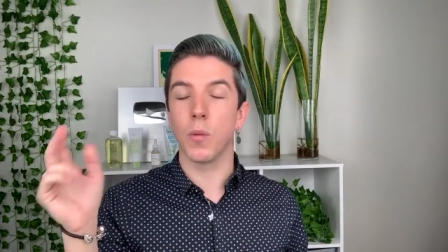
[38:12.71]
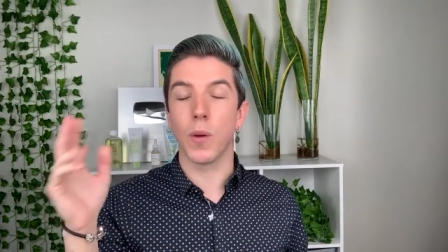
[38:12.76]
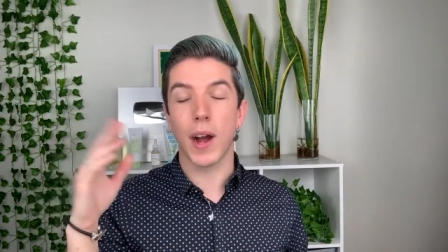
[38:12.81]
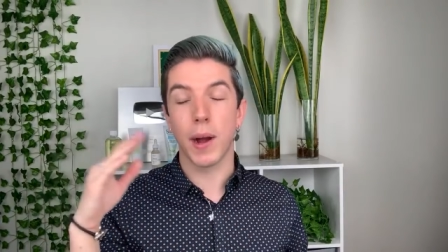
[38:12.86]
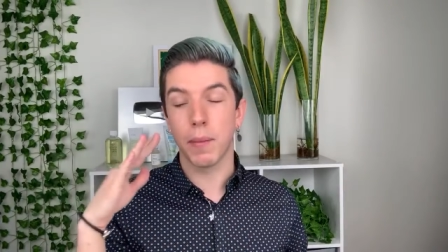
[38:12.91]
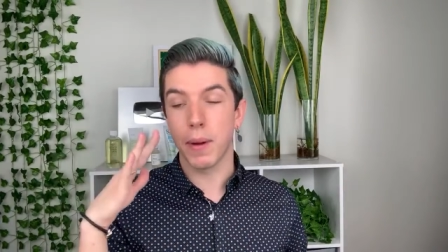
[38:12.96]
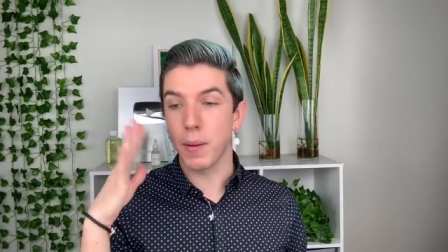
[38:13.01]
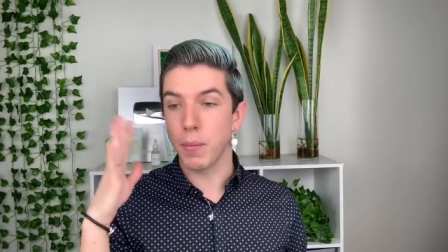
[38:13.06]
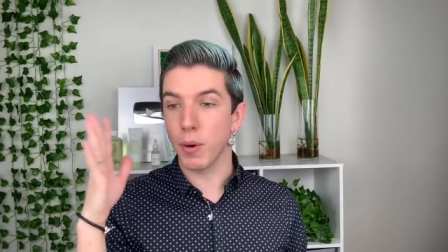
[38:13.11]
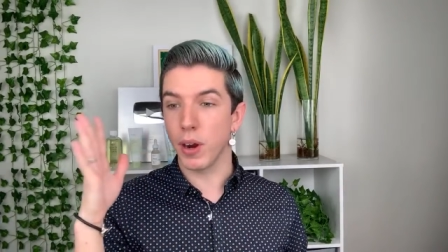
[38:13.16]

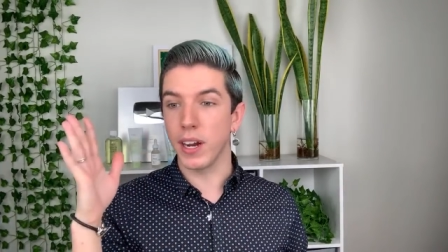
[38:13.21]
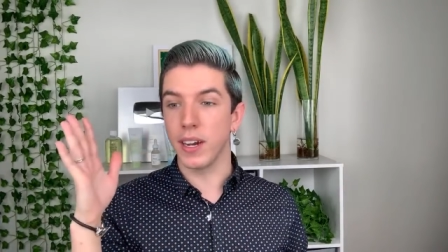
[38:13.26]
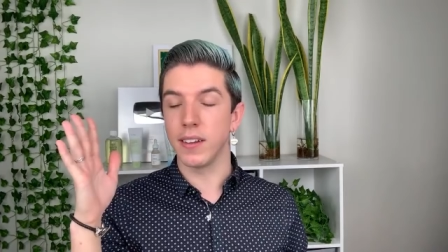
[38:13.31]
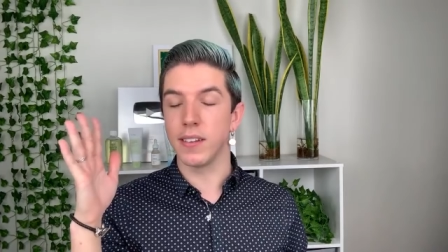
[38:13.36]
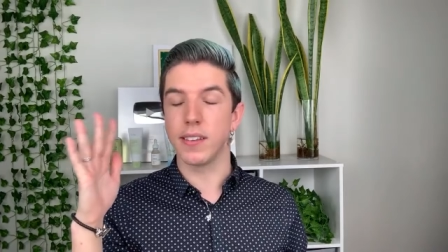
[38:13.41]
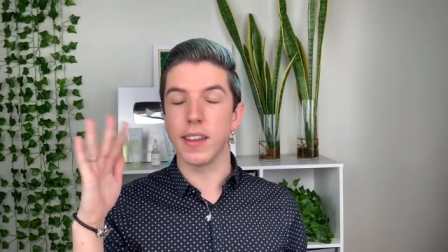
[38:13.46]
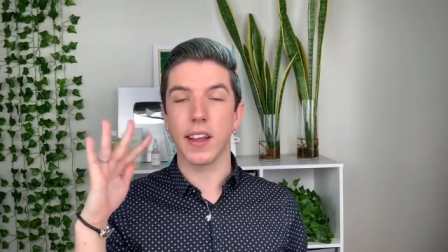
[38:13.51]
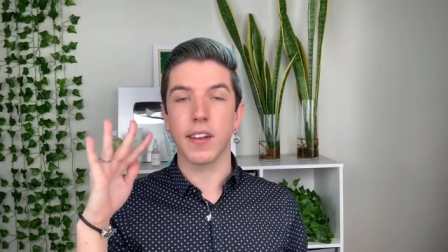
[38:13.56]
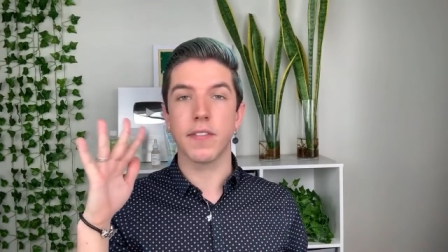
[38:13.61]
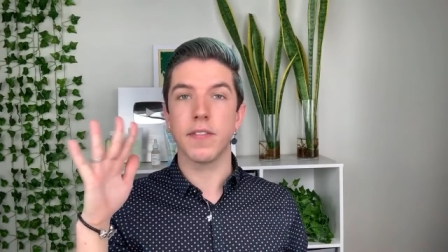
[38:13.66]
Wow, my brain
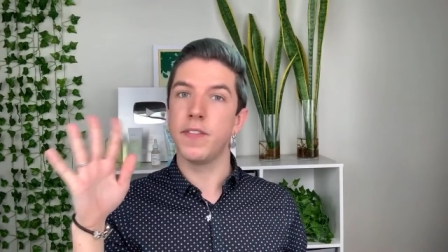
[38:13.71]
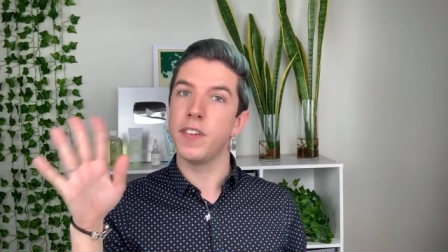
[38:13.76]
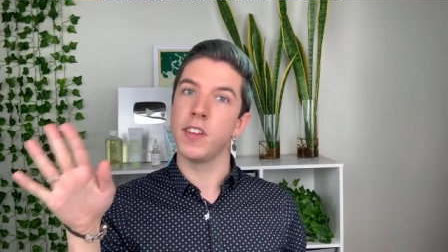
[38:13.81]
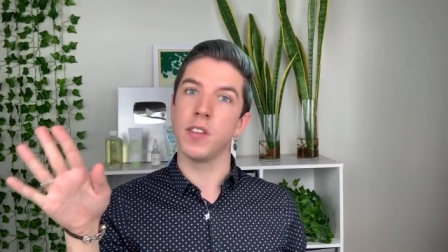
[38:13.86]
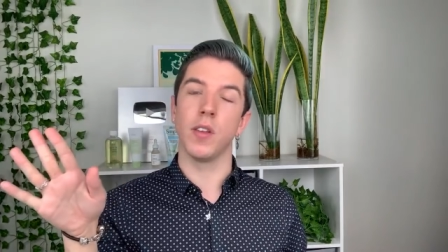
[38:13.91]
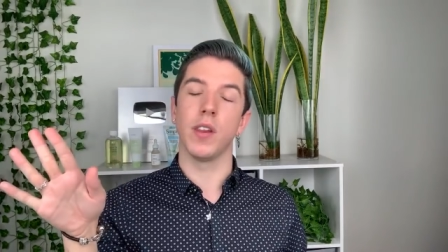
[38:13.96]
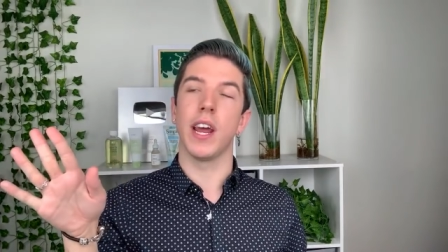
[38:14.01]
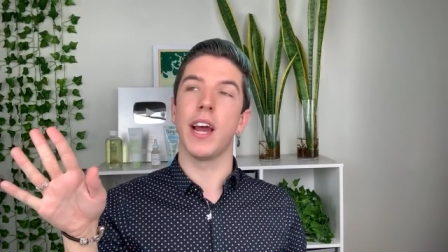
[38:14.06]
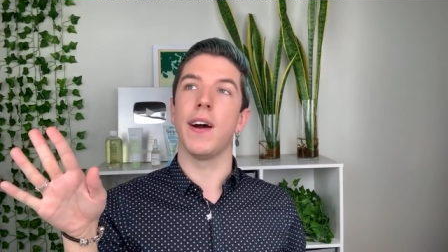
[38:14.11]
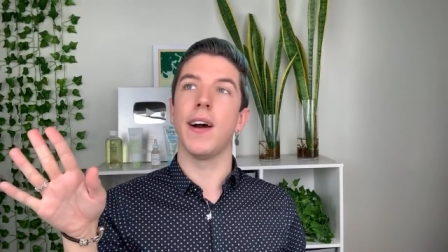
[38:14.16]
is like
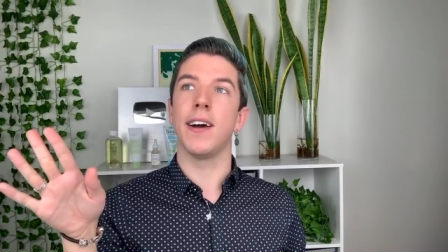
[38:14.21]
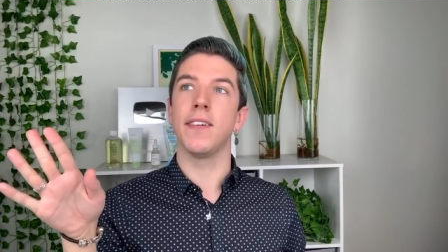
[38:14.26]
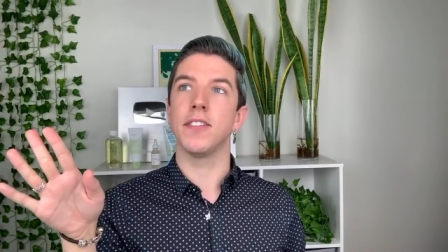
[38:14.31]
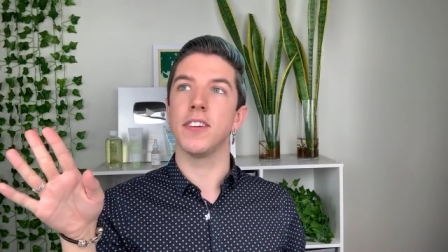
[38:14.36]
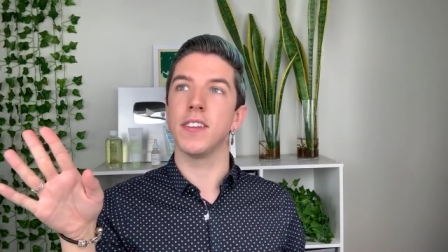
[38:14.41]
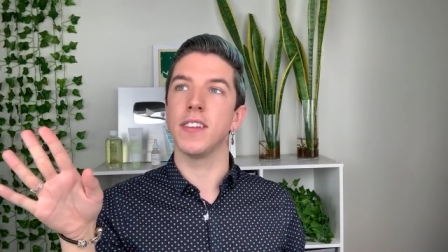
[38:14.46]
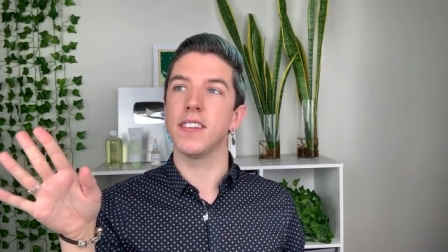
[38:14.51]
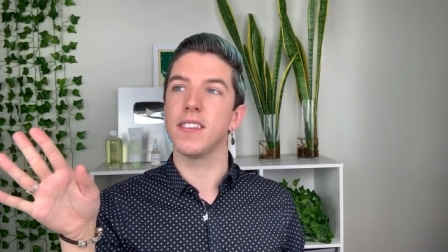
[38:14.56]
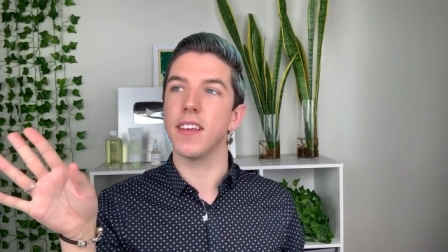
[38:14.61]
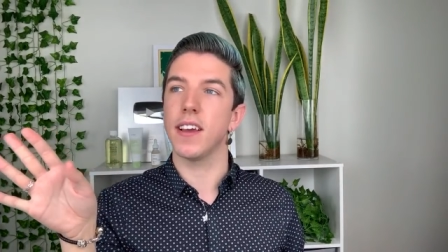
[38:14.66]
fizzled out
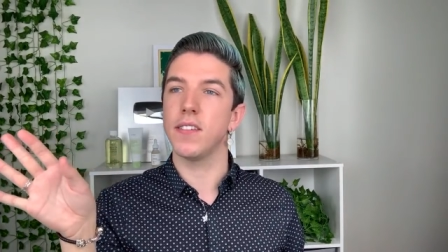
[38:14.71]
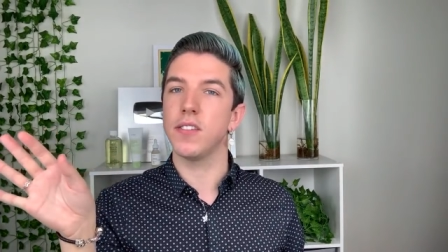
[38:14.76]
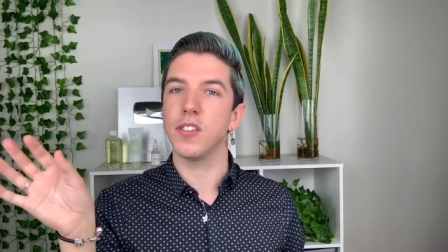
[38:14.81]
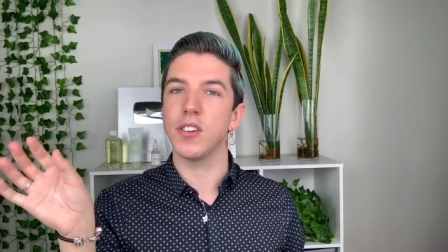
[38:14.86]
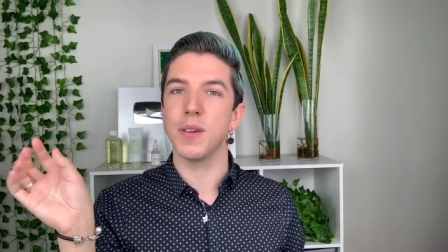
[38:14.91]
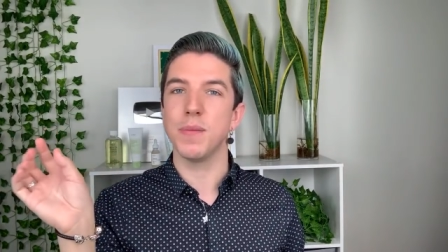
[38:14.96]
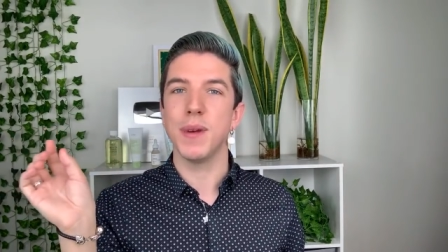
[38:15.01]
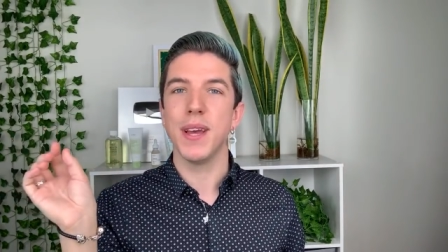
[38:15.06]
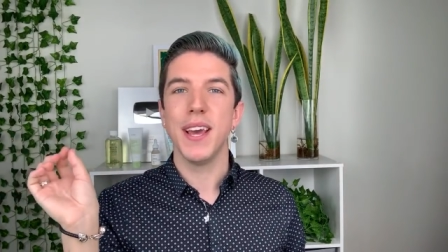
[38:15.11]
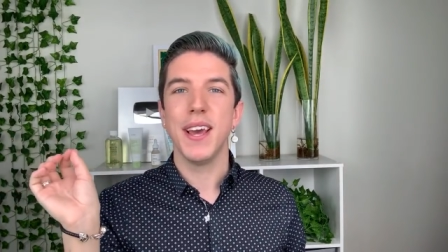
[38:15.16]
after this live
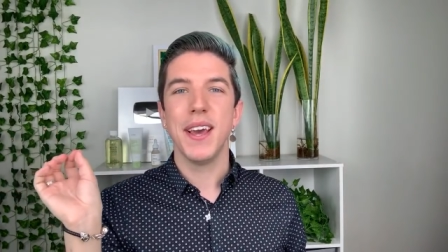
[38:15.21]
stream.